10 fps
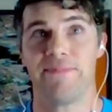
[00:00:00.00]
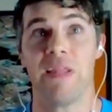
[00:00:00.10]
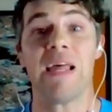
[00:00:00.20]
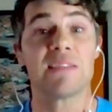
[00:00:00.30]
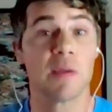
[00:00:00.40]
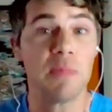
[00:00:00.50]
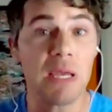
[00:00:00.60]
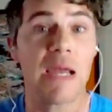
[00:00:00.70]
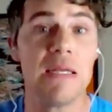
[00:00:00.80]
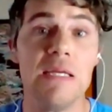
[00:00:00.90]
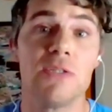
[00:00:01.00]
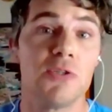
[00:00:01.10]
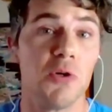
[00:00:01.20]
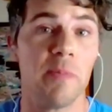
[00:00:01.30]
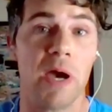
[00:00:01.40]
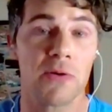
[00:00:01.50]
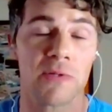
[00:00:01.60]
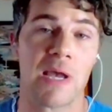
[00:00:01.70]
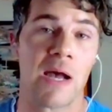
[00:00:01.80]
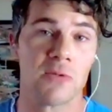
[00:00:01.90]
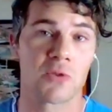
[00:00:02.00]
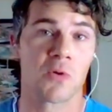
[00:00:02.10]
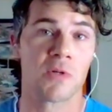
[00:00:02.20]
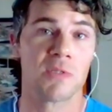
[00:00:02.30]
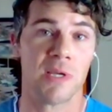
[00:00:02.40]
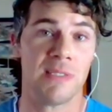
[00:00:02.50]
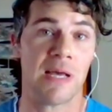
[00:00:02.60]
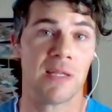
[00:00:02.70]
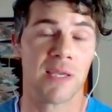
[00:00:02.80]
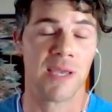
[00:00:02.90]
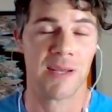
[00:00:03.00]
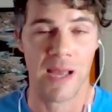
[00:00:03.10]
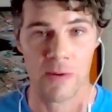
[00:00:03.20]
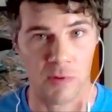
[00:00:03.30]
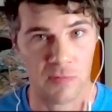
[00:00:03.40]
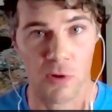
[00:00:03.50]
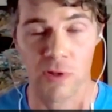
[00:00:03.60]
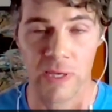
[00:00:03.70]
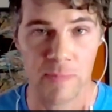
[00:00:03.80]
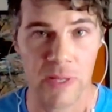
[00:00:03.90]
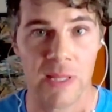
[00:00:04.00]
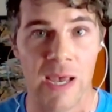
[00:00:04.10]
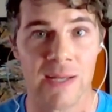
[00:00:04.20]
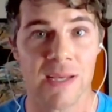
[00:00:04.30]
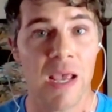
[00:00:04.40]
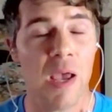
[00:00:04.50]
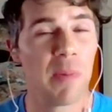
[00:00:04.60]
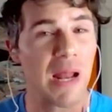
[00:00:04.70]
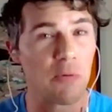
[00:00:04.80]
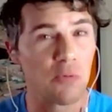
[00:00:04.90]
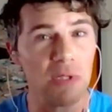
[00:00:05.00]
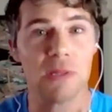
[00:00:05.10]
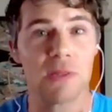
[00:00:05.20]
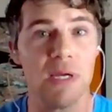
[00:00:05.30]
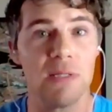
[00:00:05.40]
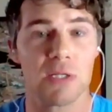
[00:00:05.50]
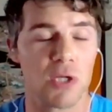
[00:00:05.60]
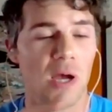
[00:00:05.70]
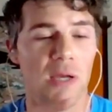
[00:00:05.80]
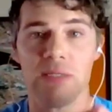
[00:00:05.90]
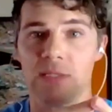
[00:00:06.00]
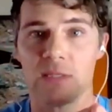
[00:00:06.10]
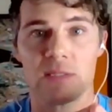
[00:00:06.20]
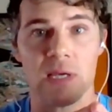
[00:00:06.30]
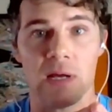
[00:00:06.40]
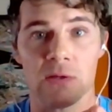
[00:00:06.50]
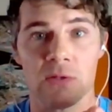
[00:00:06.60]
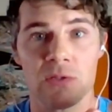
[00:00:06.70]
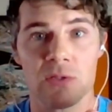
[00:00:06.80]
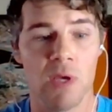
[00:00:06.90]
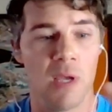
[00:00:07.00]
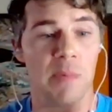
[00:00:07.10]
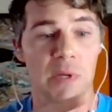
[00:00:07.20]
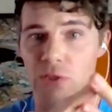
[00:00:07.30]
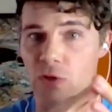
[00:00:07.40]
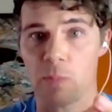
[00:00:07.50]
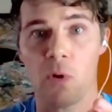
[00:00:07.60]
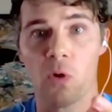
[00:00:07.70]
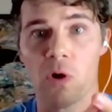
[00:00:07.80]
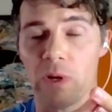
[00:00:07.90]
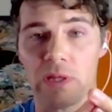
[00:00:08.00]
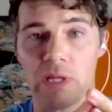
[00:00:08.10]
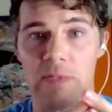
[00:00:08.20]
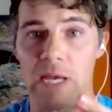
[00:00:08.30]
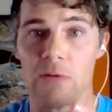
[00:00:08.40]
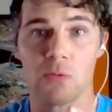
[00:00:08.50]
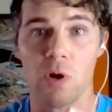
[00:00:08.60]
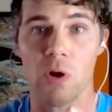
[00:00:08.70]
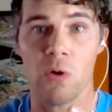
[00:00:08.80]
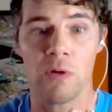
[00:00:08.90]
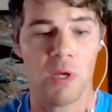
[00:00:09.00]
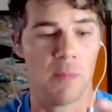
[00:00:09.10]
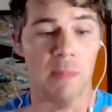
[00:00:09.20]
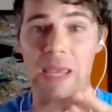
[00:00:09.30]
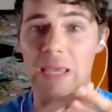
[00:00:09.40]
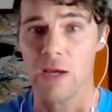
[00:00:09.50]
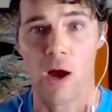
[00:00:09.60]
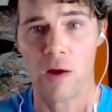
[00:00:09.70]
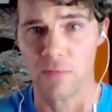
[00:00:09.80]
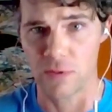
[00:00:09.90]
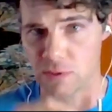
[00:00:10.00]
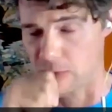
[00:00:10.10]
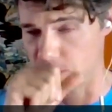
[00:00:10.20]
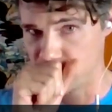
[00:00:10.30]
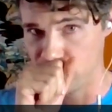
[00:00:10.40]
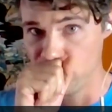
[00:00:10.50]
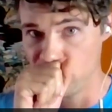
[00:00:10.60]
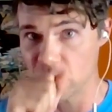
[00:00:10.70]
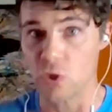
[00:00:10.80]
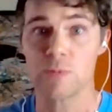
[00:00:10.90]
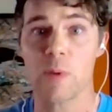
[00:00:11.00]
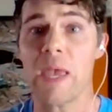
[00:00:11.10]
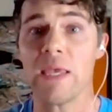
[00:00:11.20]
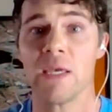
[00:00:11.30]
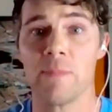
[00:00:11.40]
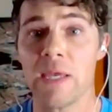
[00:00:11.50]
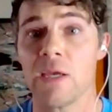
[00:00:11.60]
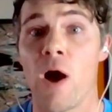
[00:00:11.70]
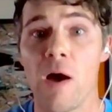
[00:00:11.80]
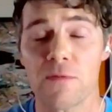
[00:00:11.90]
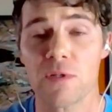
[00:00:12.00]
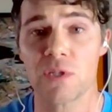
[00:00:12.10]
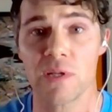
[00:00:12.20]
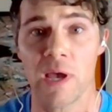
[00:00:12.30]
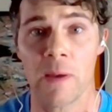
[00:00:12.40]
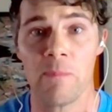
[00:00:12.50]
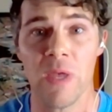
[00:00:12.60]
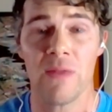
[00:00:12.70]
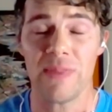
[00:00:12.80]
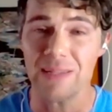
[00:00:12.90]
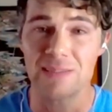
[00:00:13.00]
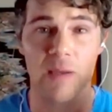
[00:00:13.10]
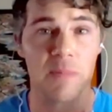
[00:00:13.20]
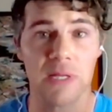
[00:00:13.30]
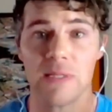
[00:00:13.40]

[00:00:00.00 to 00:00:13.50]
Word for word: that's something I need to do better is outsource and delegate. I will fully admit that. But I really think that talking to the sellers, building rapport with them down the road, making offers, excuse me making making offers to them that's something